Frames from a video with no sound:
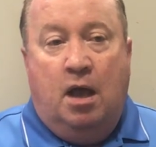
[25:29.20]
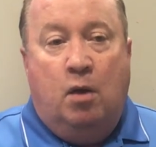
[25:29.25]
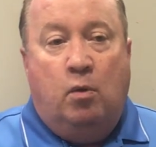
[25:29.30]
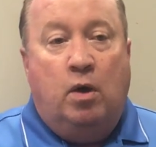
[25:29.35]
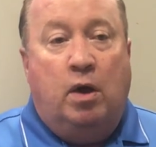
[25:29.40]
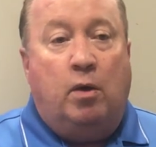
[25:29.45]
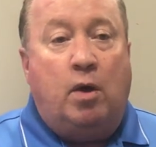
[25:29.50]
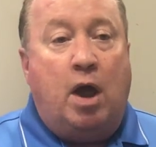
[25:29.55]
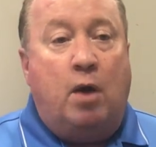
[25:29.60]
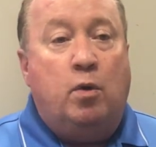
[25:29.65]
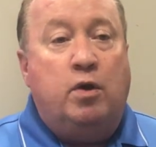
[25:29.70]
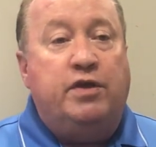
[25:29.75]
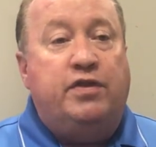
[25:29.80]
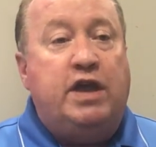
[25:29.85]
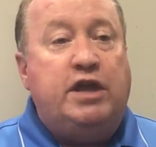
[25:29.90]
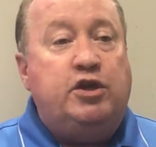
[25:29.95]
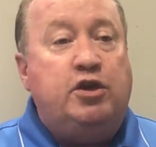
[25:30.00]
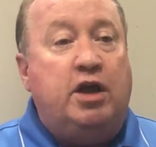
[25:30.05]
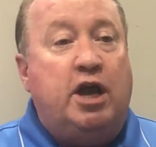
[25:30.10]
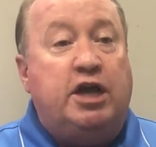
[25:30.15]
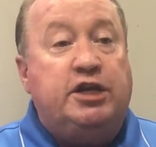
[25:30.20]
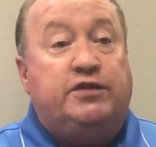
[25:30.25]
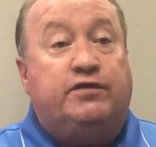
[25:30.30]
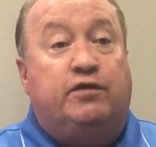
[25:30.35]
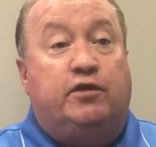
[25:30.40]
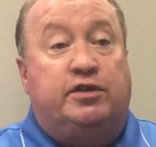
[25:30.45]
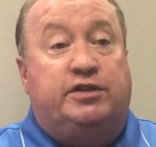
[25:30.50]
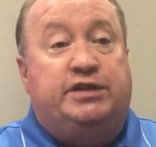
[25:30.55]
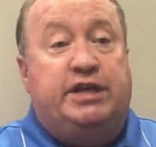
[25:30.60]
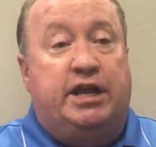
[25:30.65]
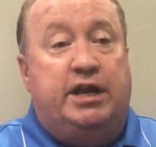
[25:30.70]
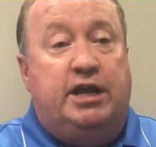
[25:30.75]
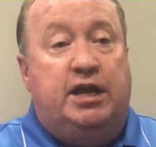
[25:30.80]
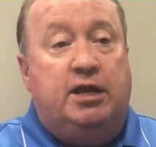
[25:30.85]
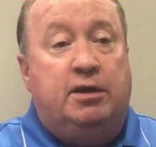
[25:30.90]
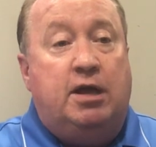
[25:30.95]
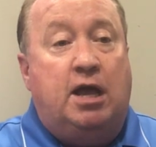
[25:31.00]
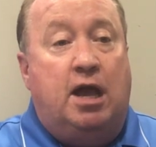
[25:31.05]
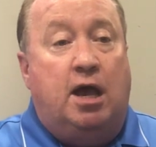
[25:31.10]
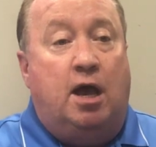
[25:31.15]
Well, I want to thank you guys for
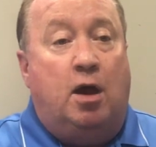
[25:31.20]
attending.